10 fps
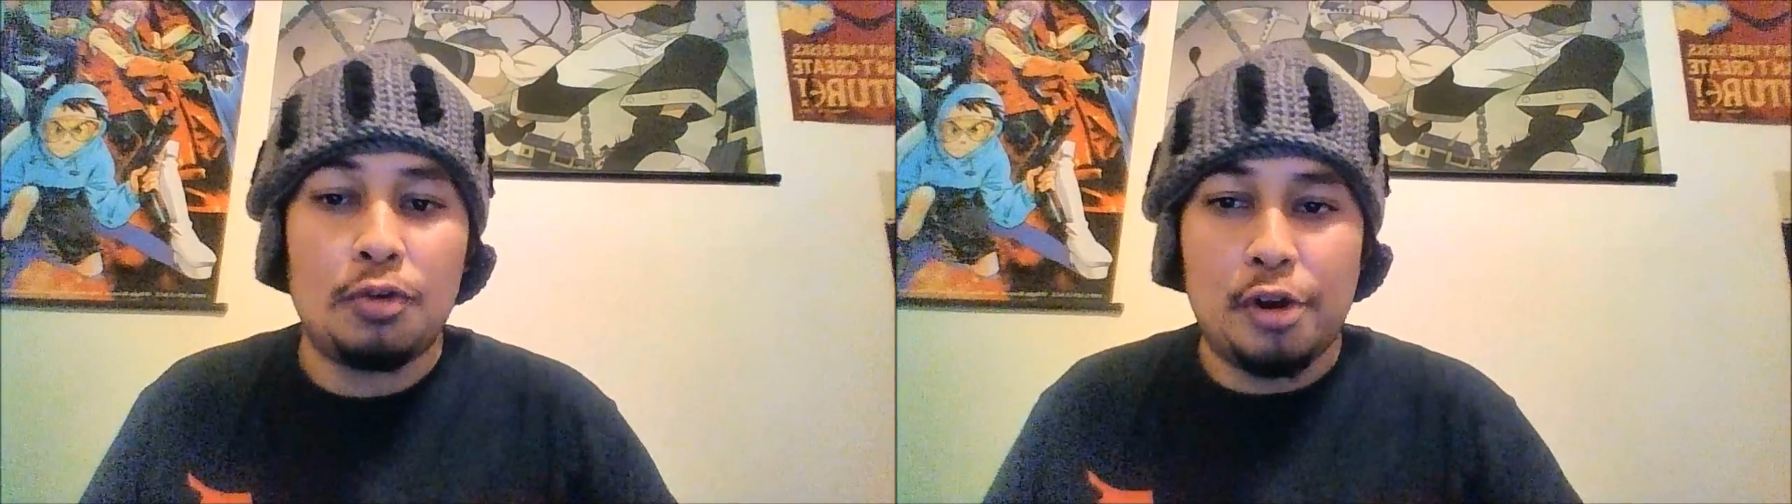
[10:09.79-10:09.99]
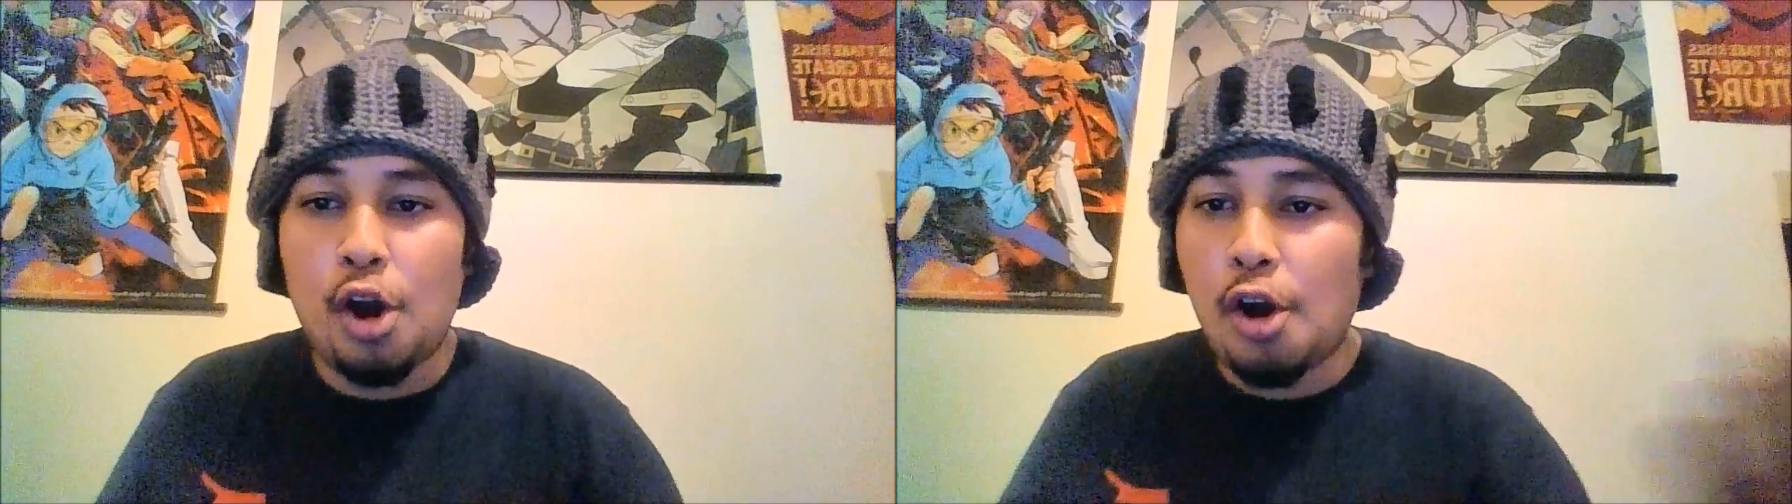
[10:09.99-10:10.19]

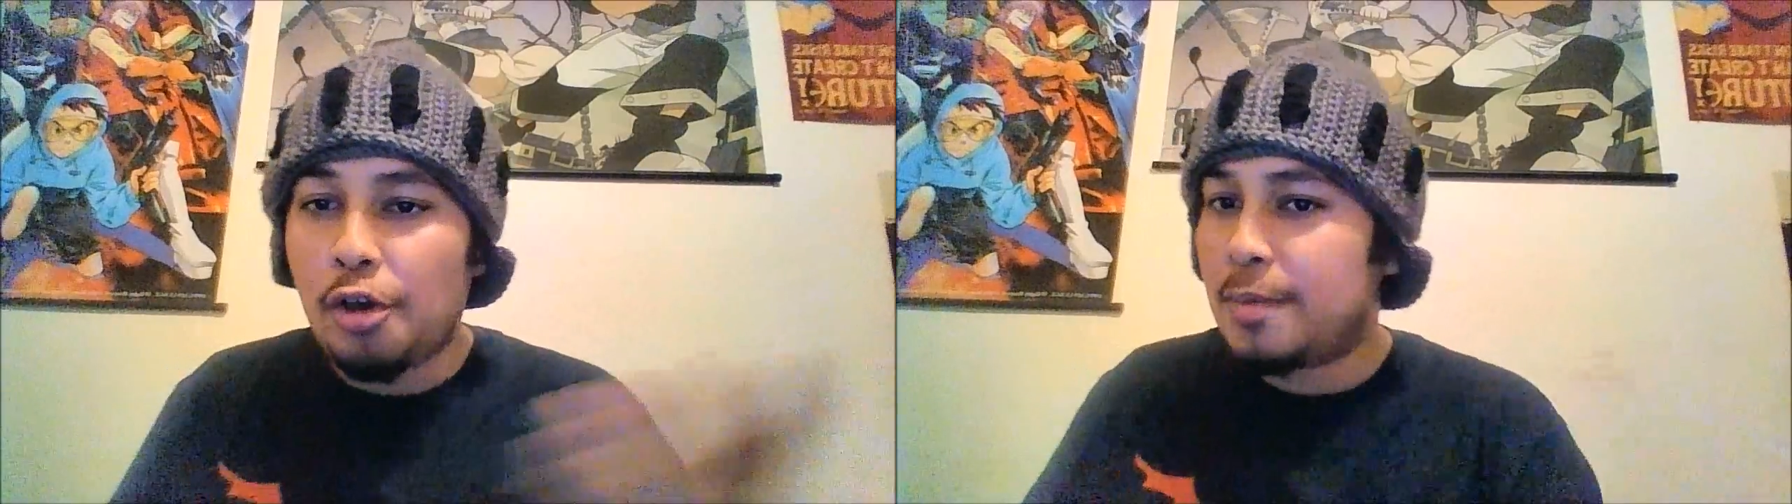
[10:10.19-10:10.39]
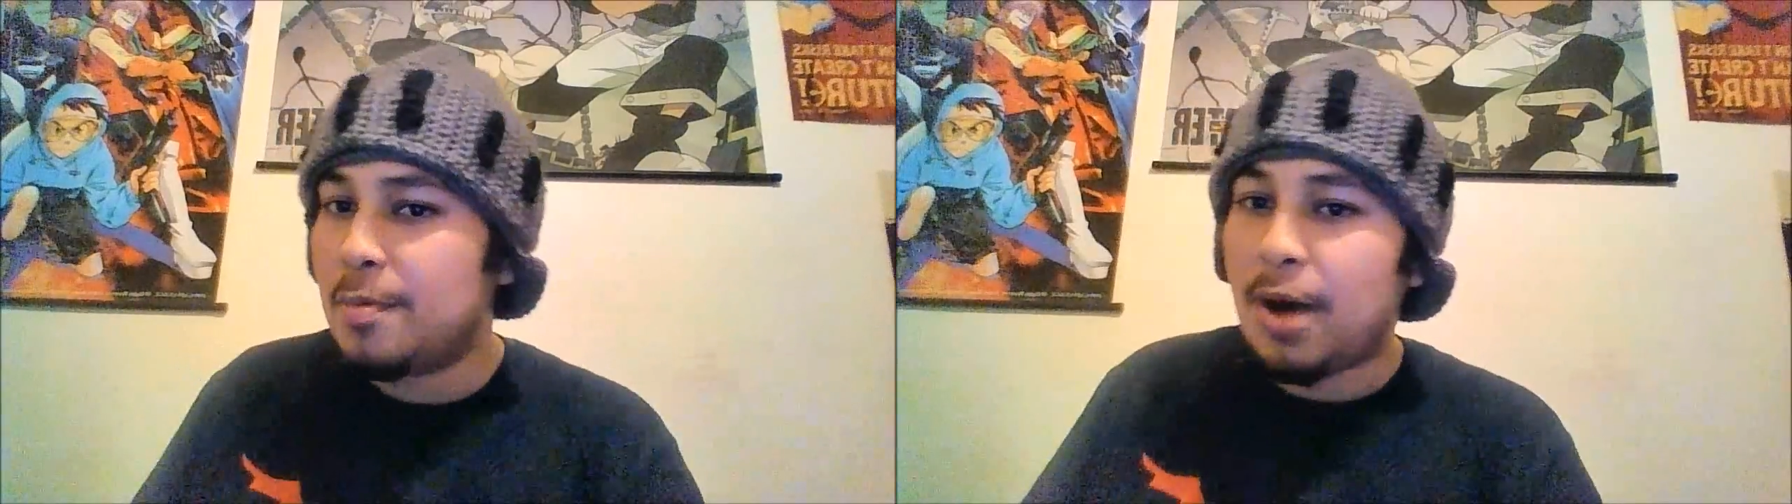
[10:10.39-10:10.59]
there are
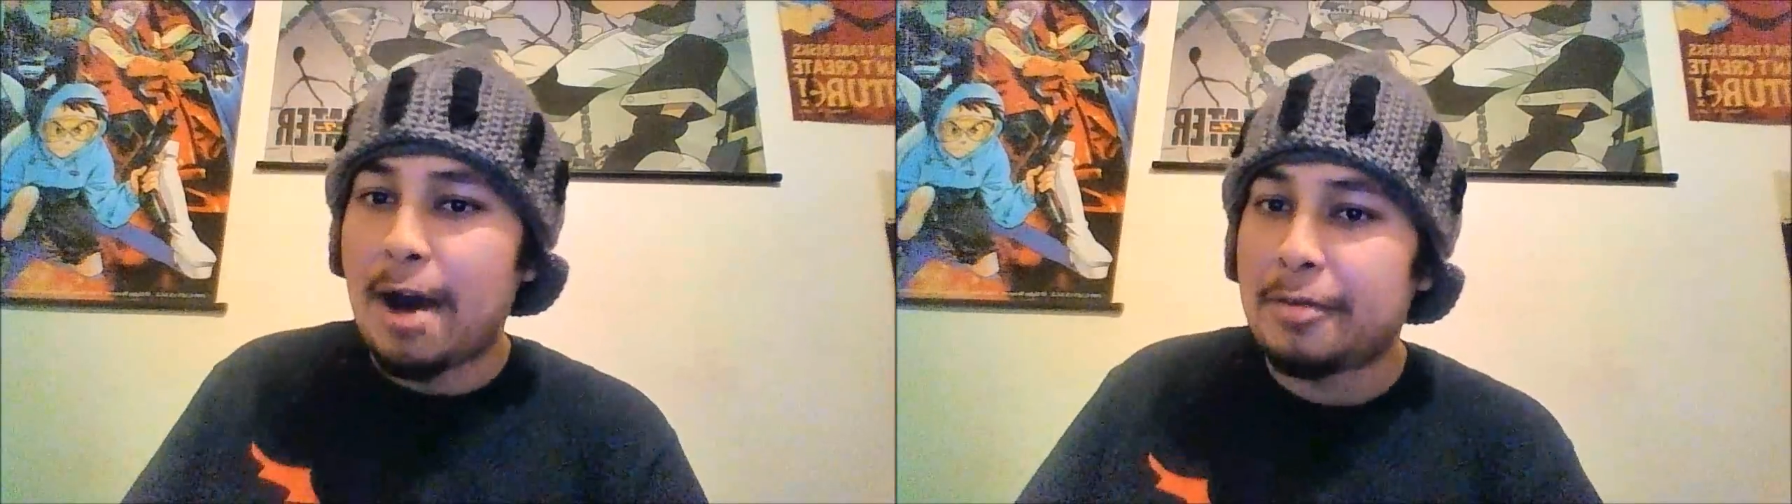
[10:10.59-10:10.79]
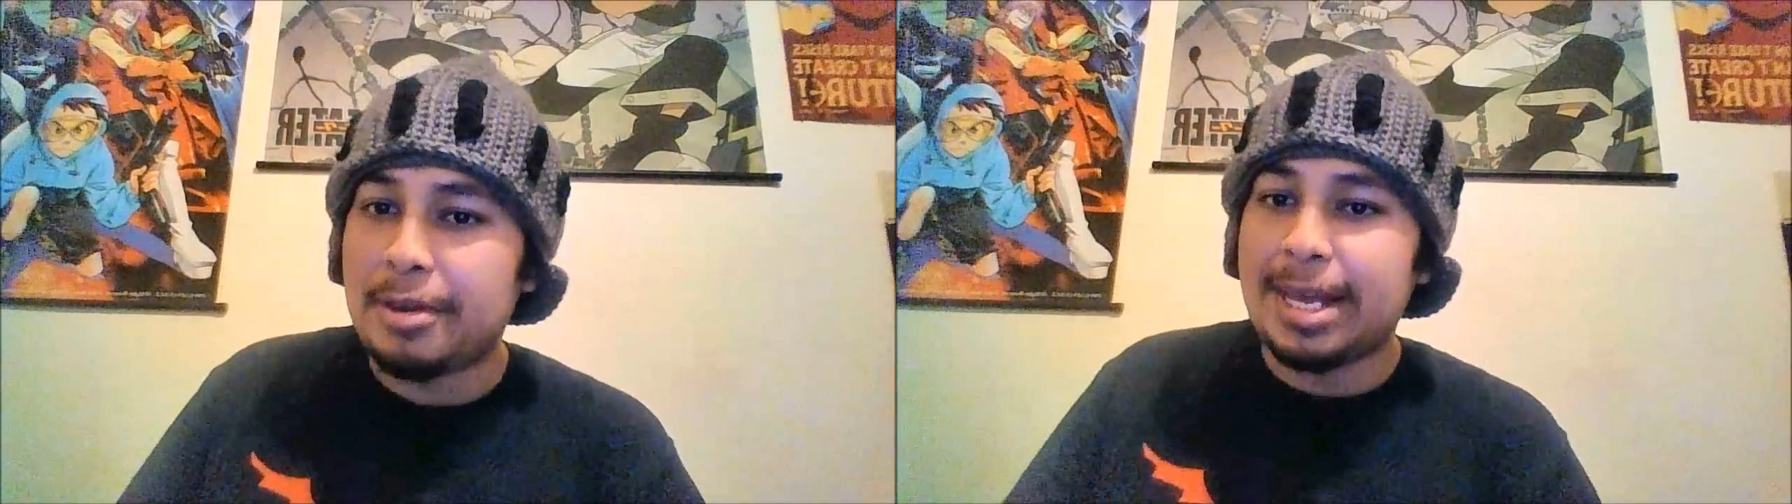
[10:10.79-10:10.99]
other people
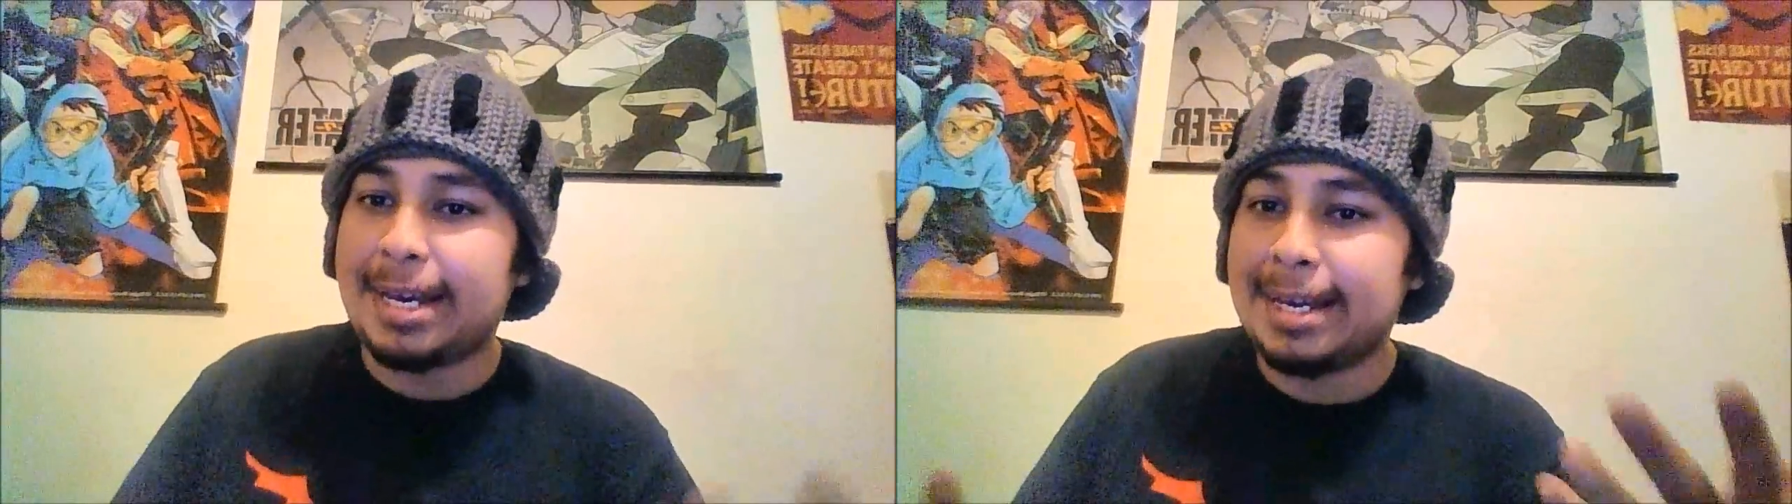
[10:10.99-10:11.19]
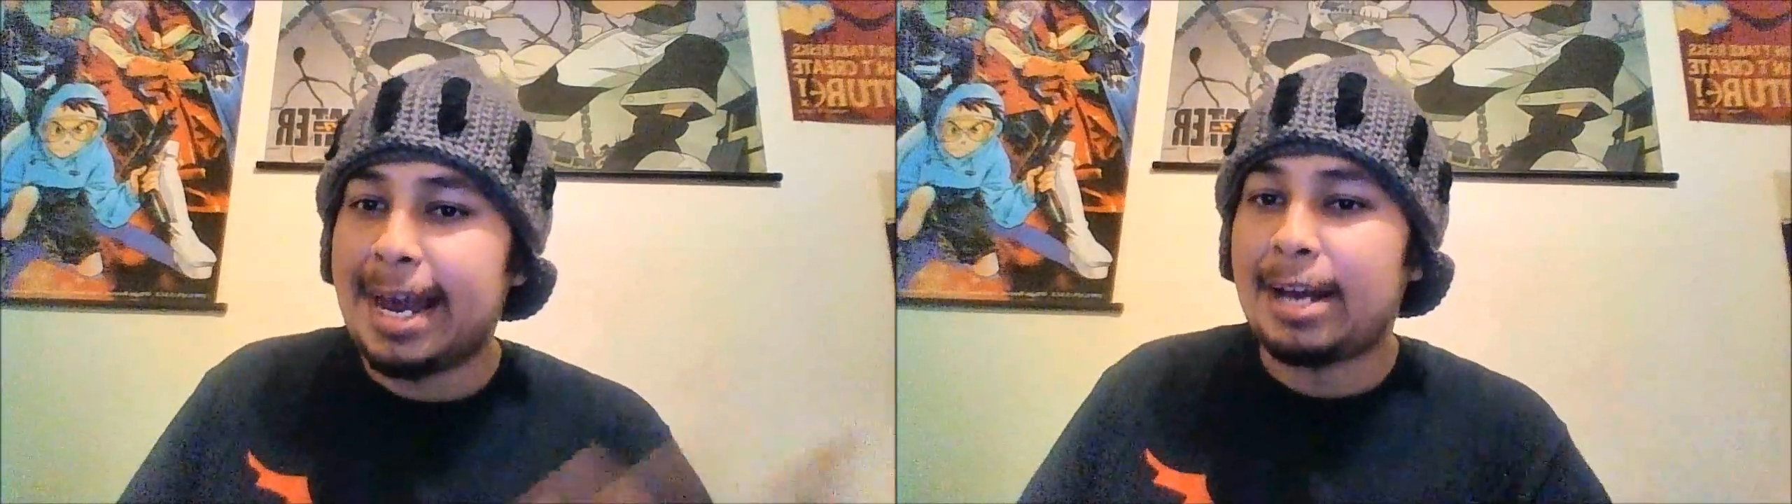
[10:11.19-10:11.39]
out there
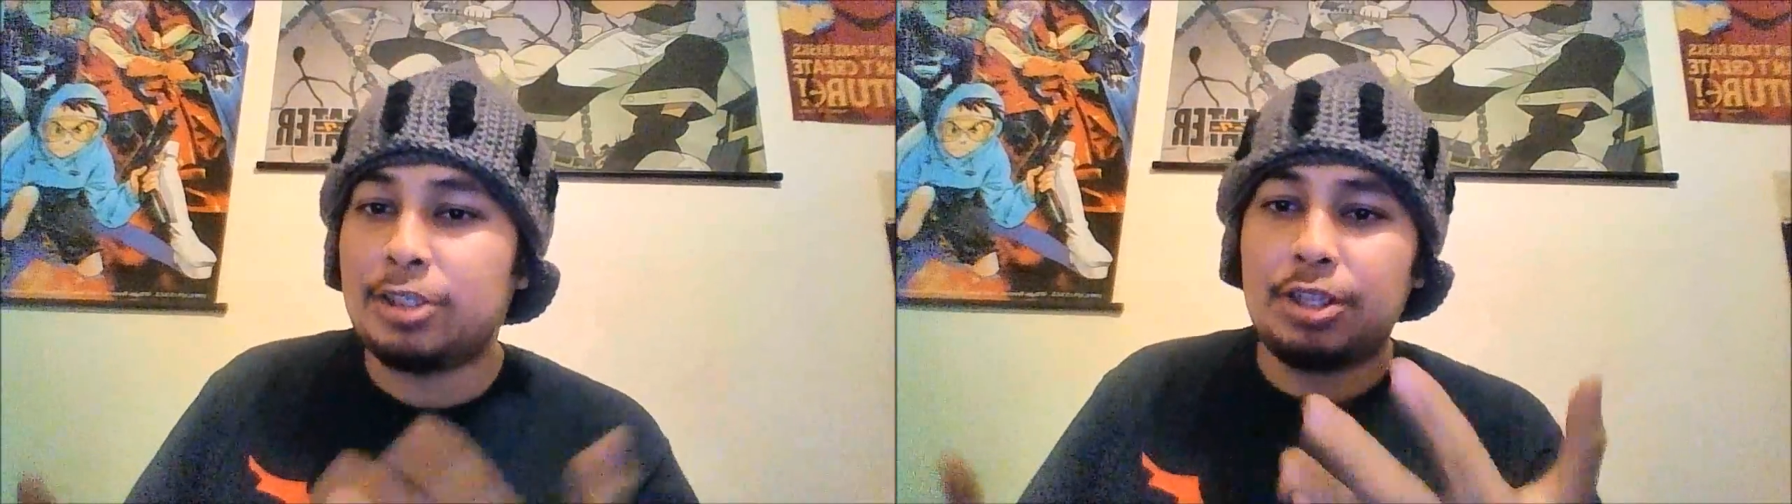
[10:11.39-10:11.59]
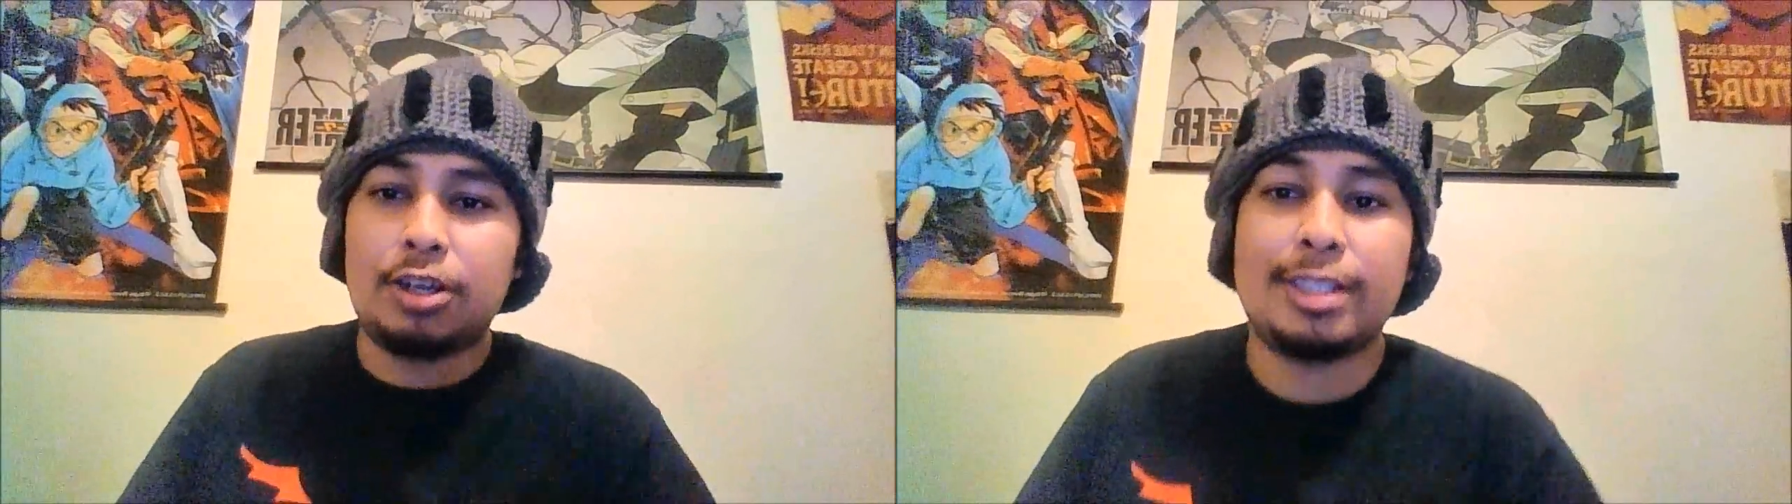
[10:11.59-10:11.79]
that can actually